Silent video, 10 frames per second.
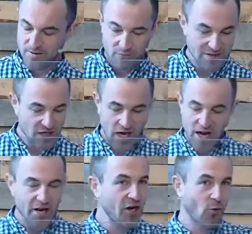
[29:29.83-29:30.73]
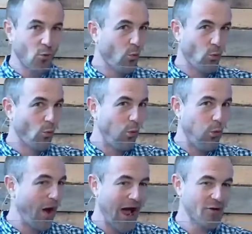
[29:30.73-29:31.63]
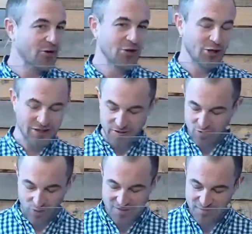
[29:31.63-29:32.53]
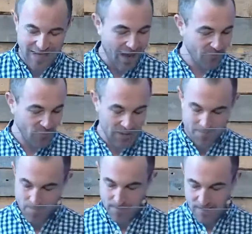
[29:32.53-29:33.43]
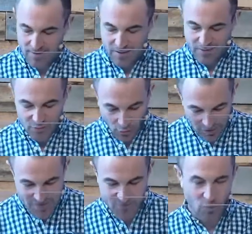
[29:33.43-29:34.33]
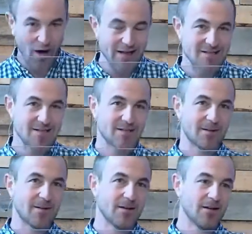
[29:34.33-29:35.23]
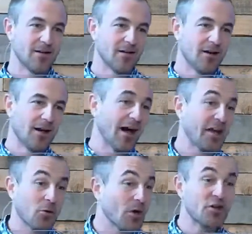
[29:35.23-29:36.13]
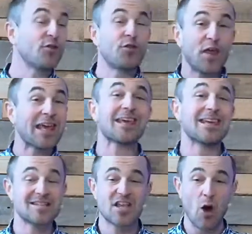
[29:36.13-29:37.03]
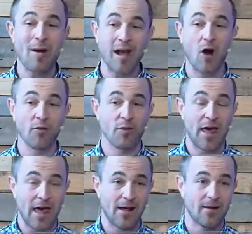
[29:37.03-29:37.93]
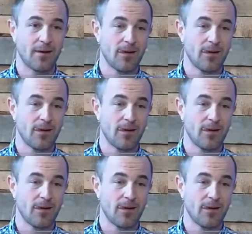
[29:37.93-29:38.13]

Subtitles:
Friends, I don't know how you look at the cross of Calvary, the cross of Christ. I don't know what you think is going on there,